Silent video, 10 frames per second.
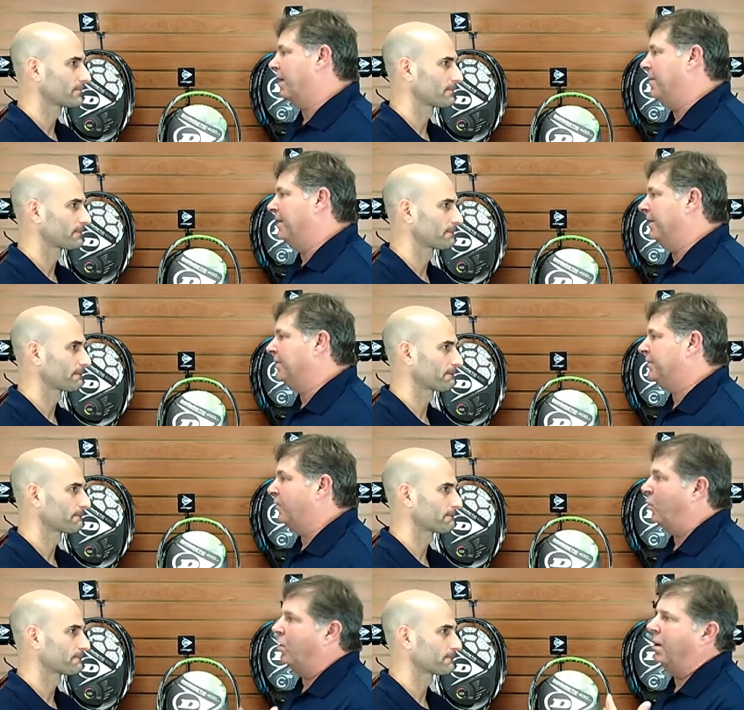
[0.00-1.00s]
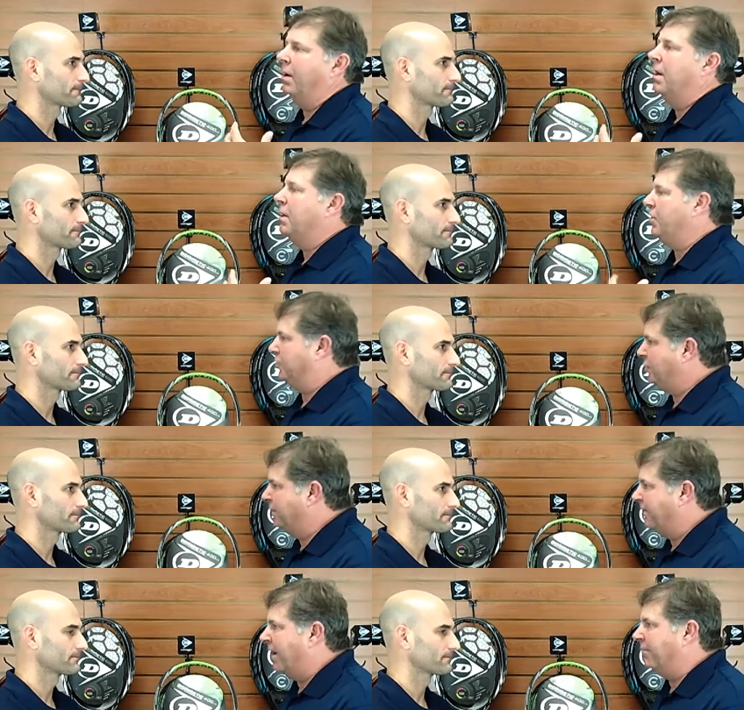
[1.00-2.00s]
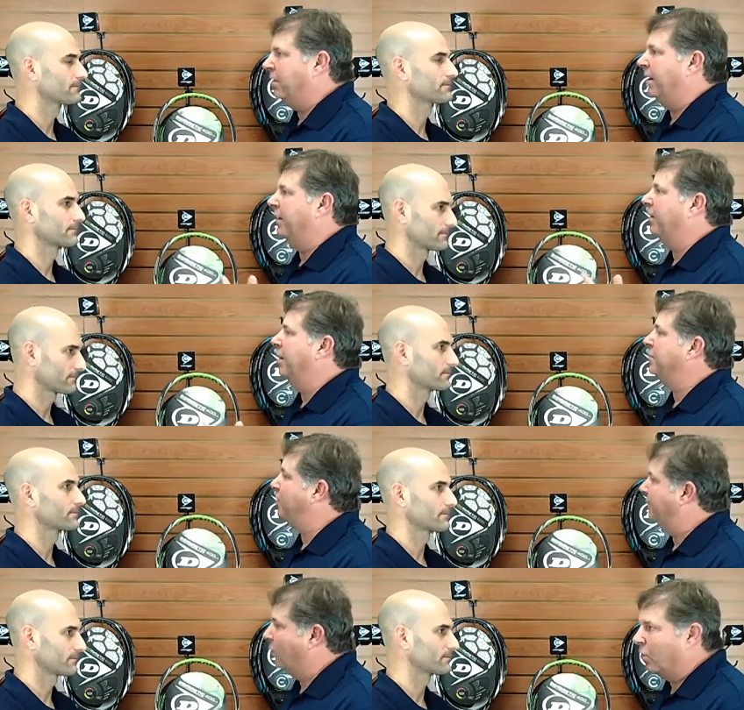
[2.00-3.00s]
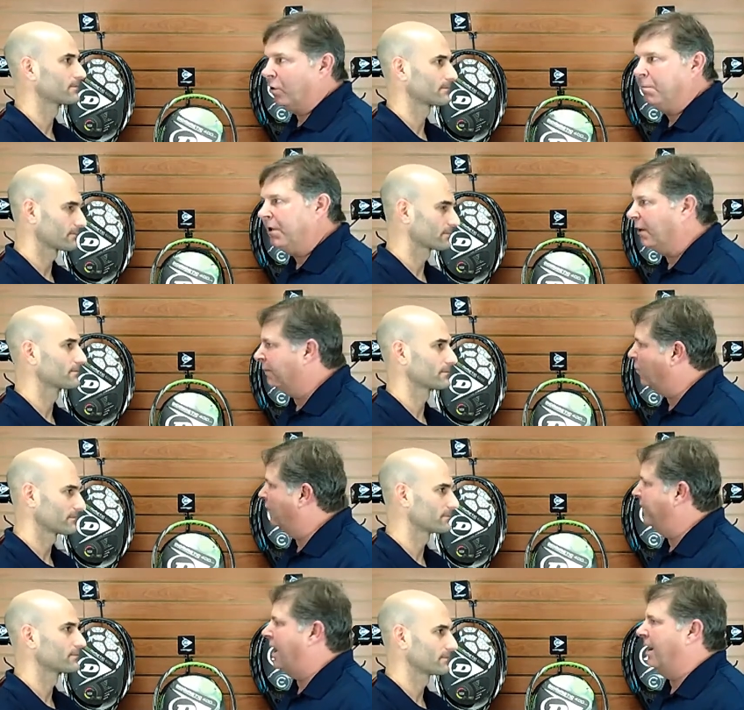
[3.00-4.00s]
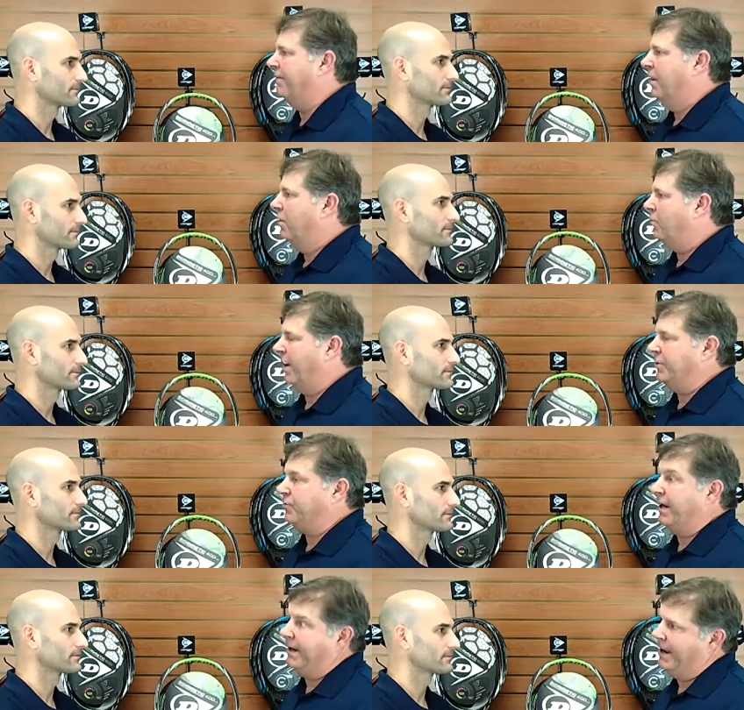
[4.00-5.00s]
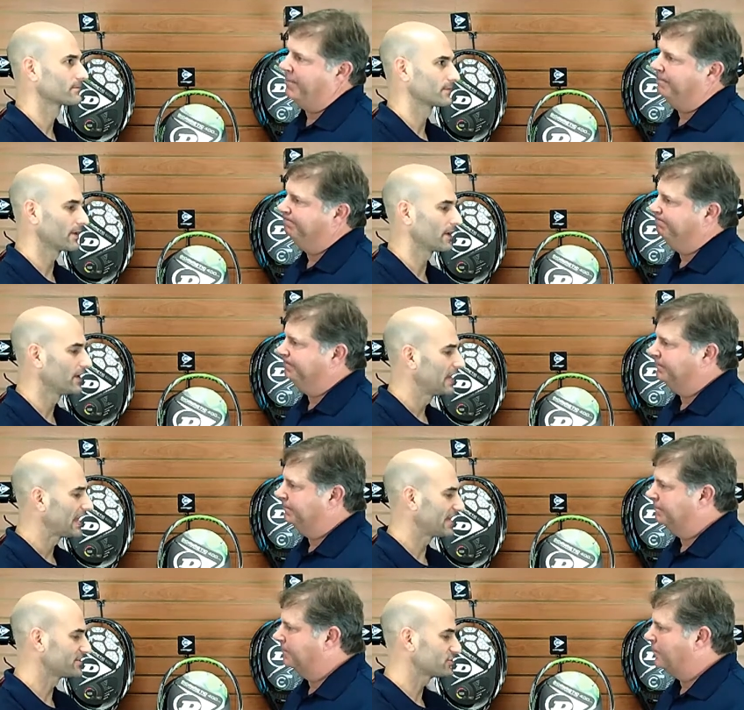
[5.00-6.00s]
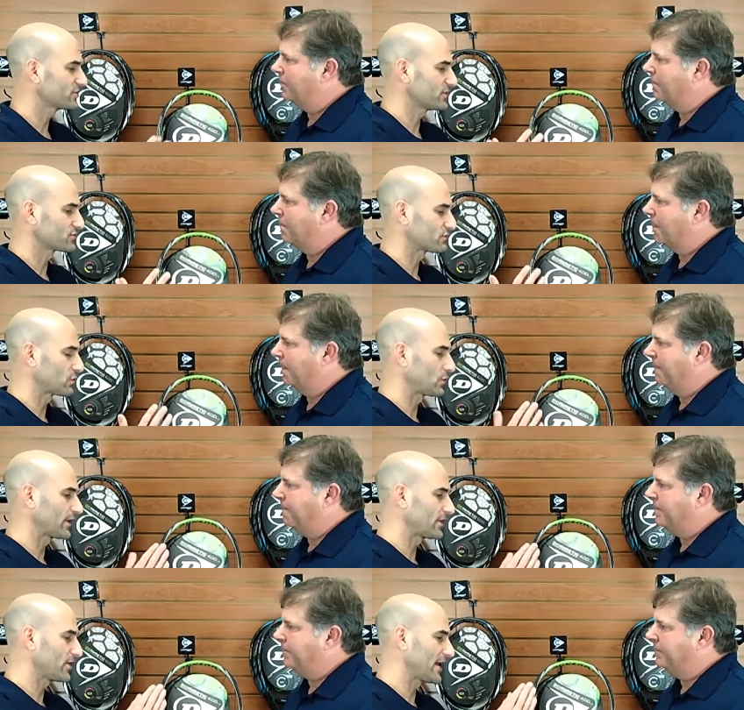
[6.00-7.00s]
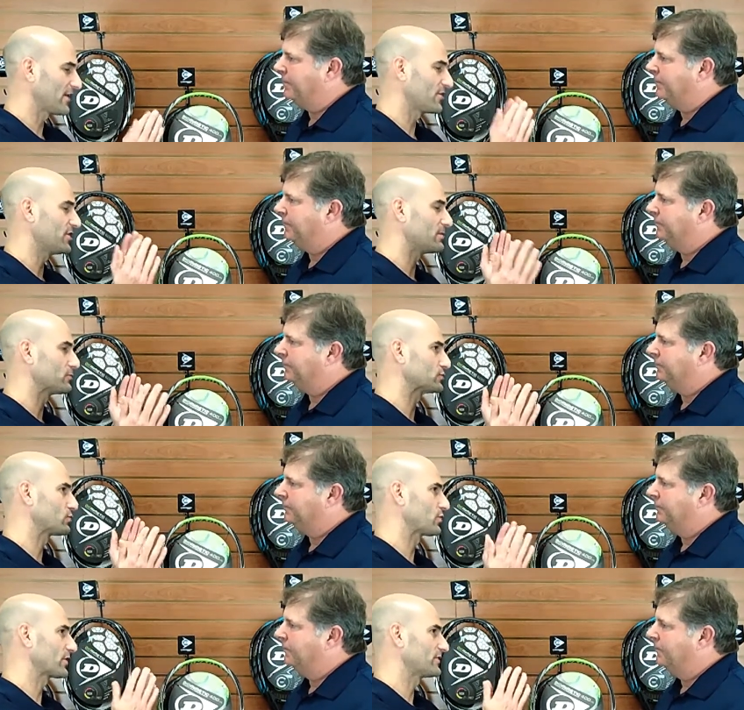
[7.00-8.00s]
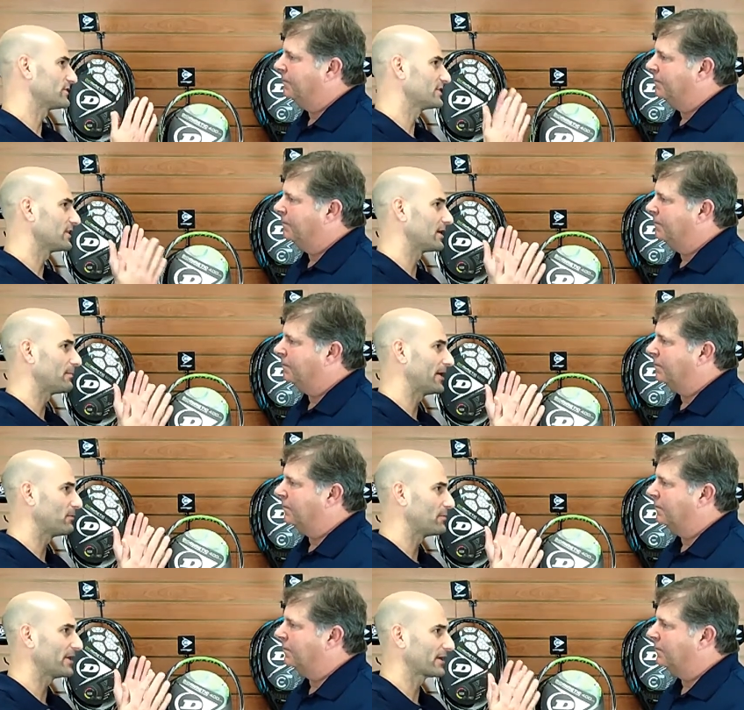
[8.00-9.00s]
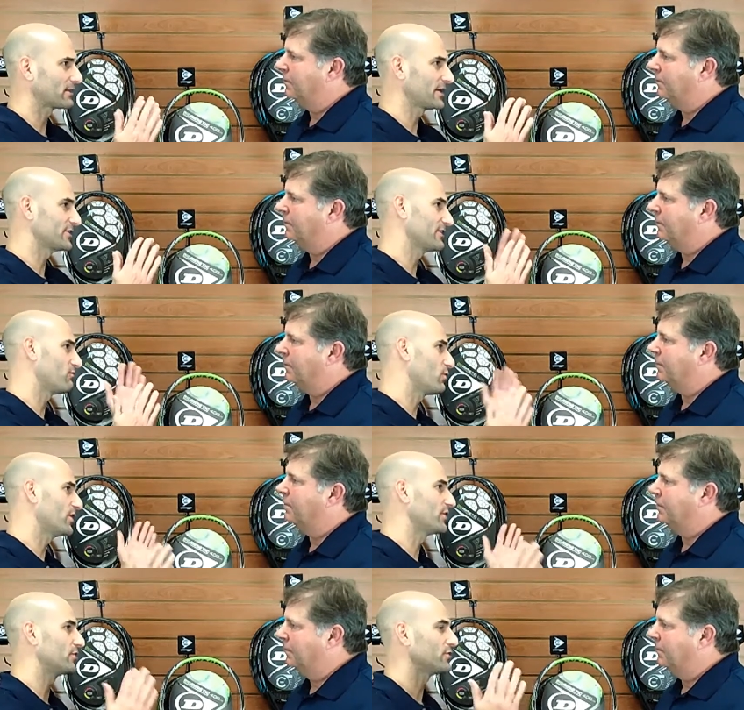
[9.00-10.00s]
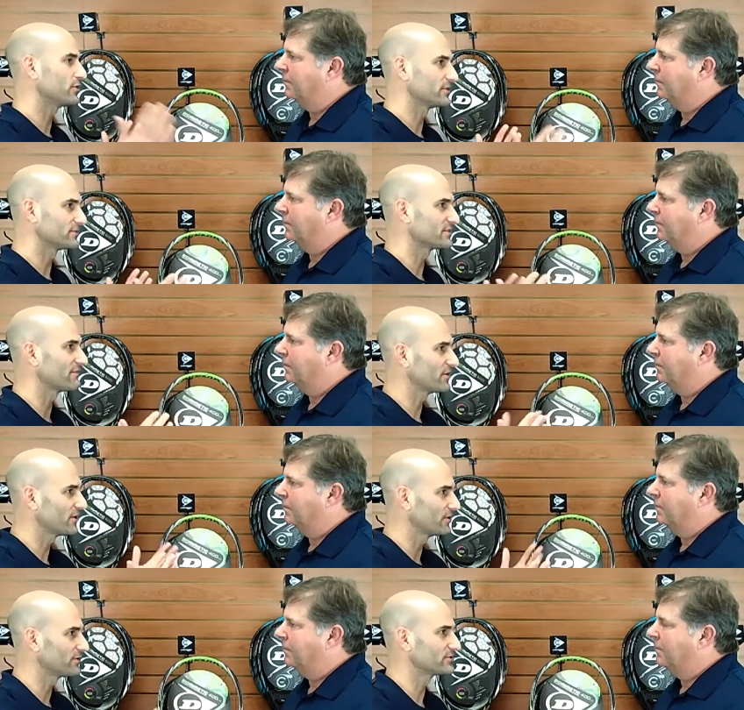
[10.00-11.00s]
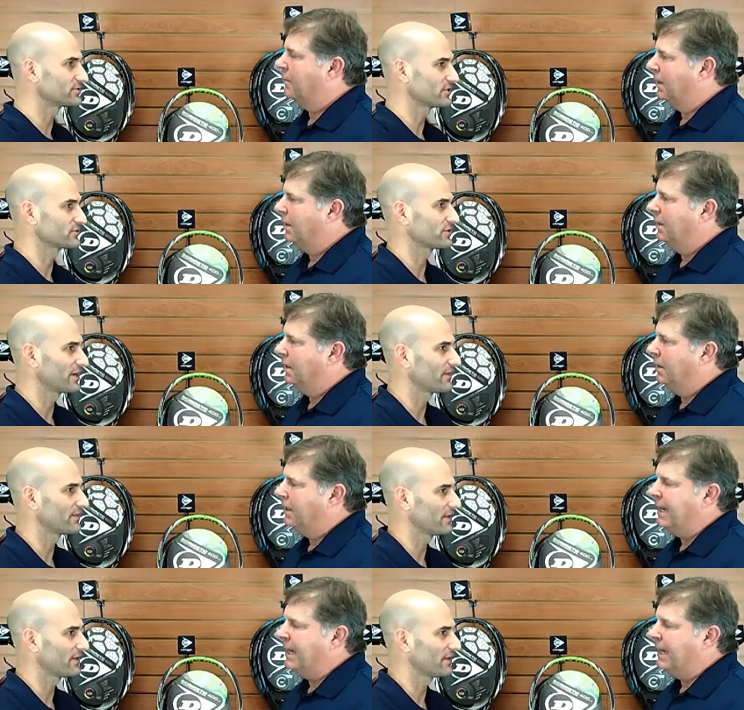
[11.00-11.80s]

Speaker 1: recommend this for your two five player up to a four oh player, four five range right now. Yeah,
Speaker 2: and just touch real quickly on how the numbers work in the Dunlop Biomimetic line. You have one hundred to seven hundred, just touch on that.